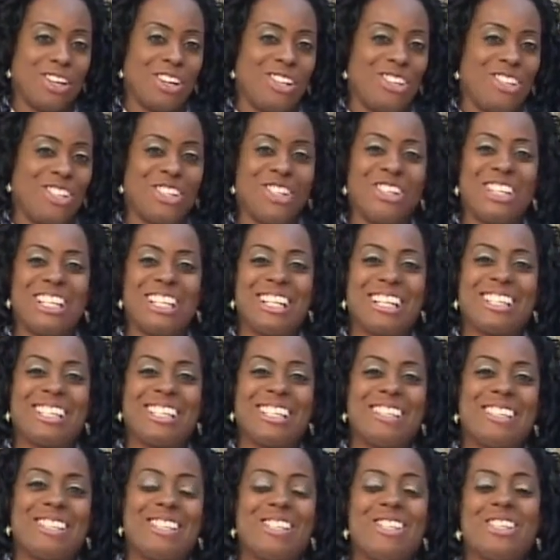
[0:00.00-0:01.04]
Joining us
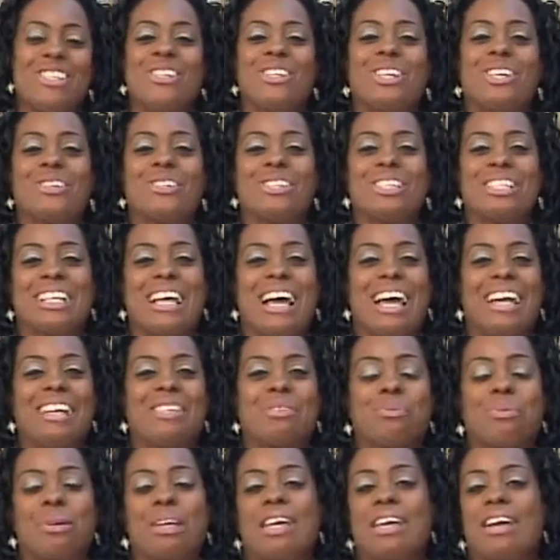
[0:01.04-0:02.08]
in the studio tonight,
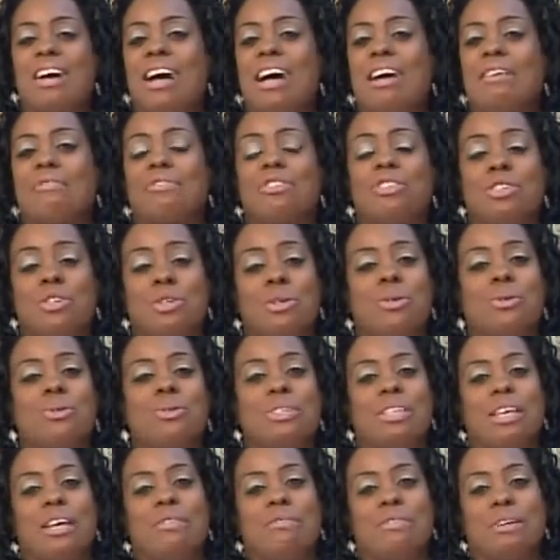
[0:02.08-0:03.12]
we have two
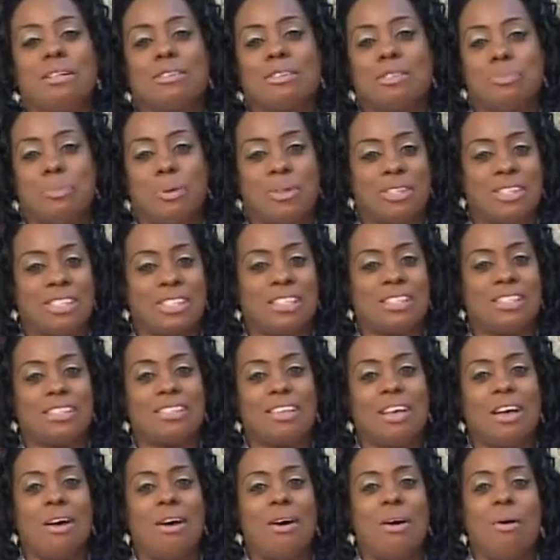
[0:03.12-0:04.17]
DFL sponsors.
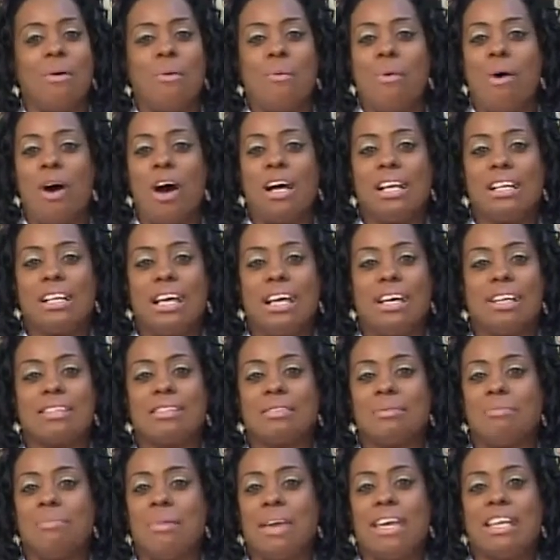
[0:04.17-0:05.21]
One has
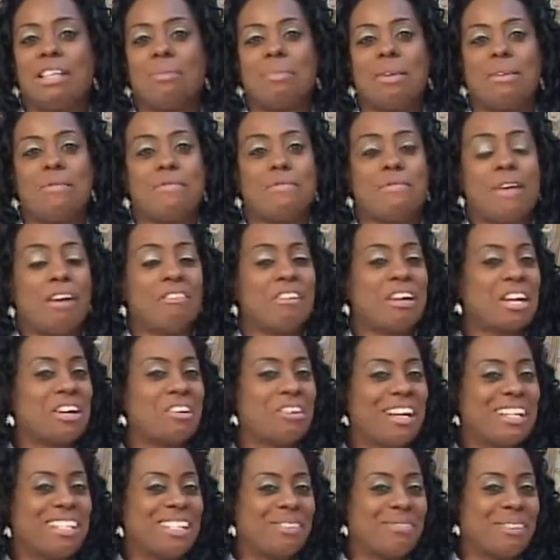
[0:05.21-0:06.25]
made me very
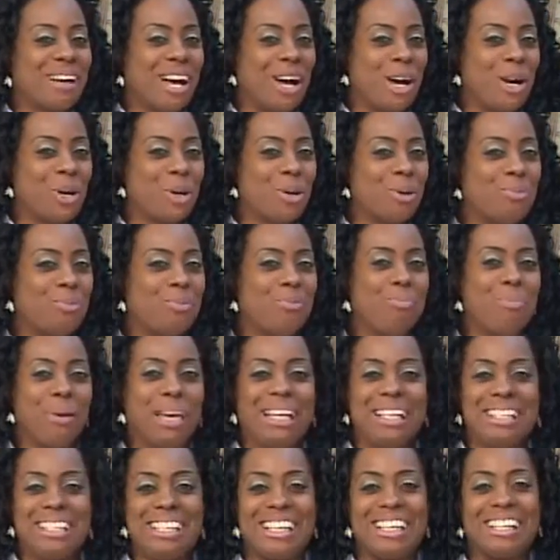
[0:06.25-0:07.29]
creative at home,
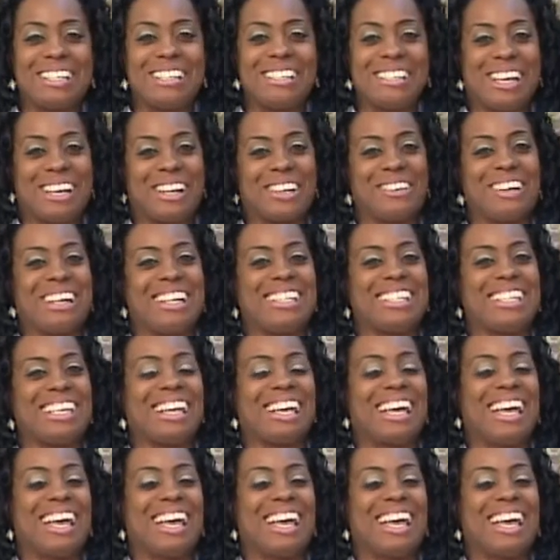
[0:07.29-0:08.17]
painting and decorating,